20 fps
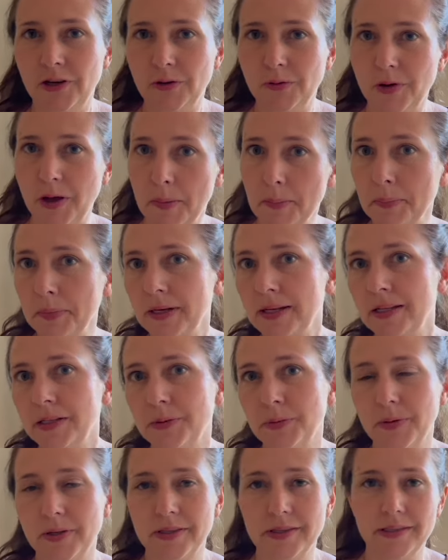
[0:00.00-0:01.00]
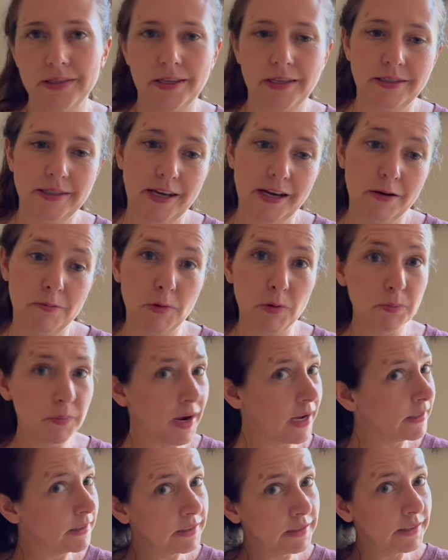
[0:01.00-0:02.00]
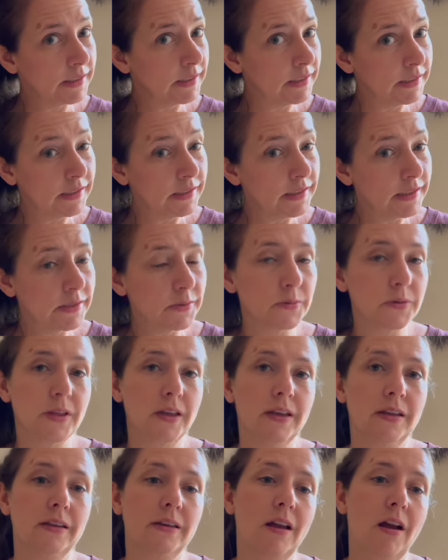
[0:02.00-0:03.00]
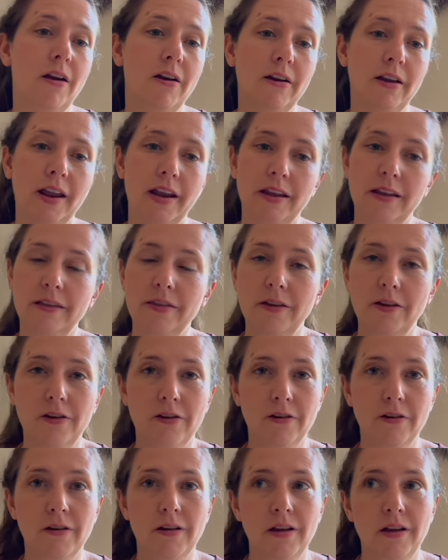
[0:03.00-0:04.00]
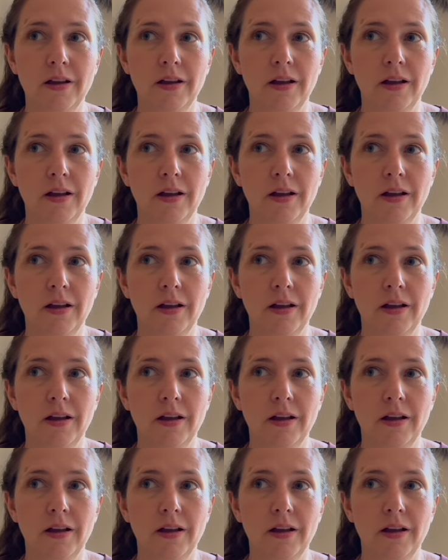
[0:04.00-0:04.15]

companies with sustainable practices or that are getting their